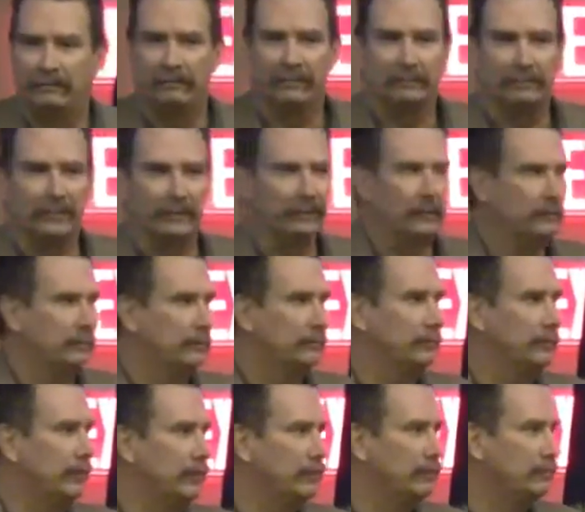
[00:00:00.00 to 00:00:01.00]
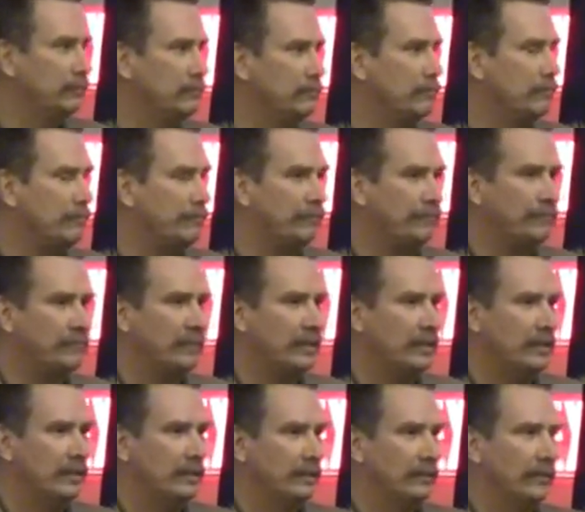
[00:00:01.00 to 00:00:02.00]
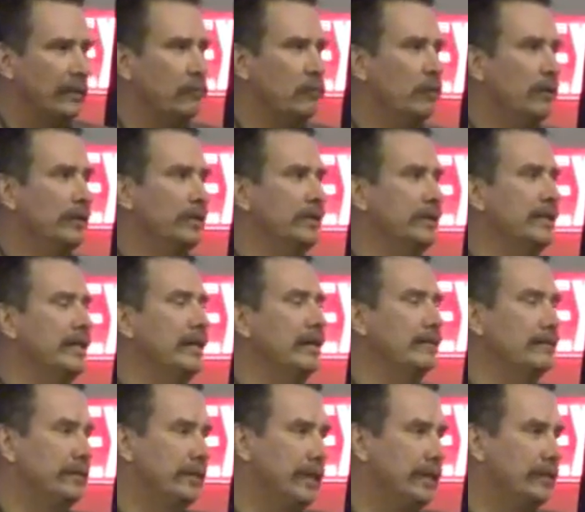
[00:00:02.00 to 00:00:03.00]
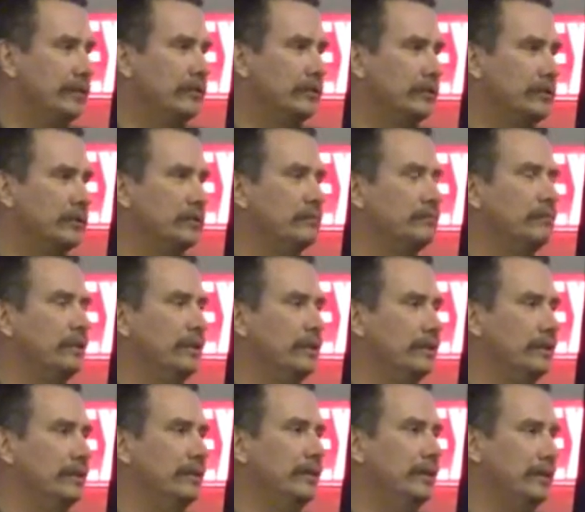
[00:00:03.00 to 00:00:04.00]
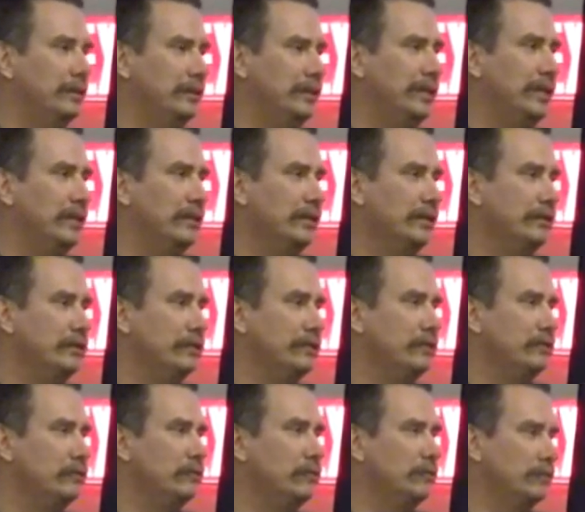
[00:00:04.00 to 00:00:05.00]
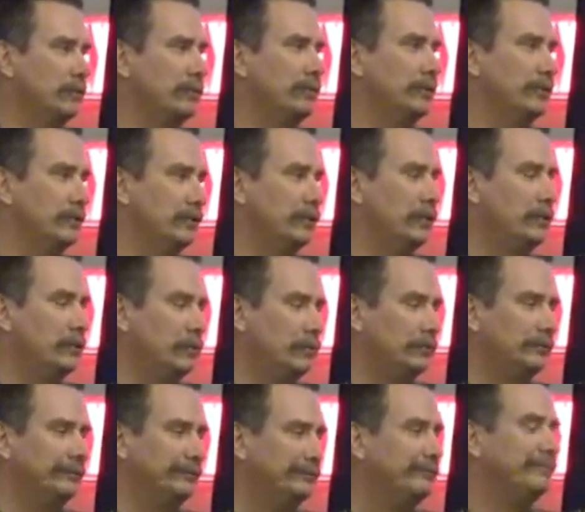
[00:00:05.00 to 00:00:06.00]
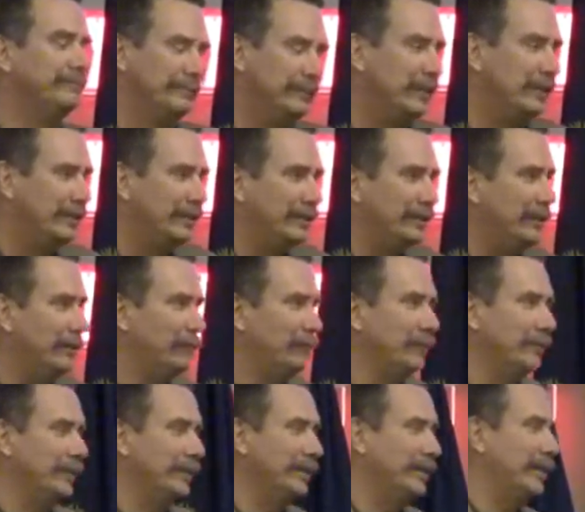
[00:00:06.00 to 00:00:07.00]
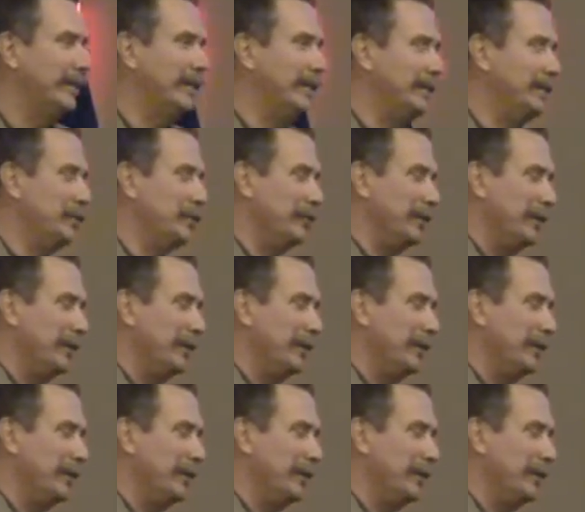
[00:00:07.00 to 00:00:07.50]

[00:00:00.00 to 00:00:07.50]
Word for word: from my group up there. They wanted to count the acres burned in the county too towards their goal. I wouldn't let Katie do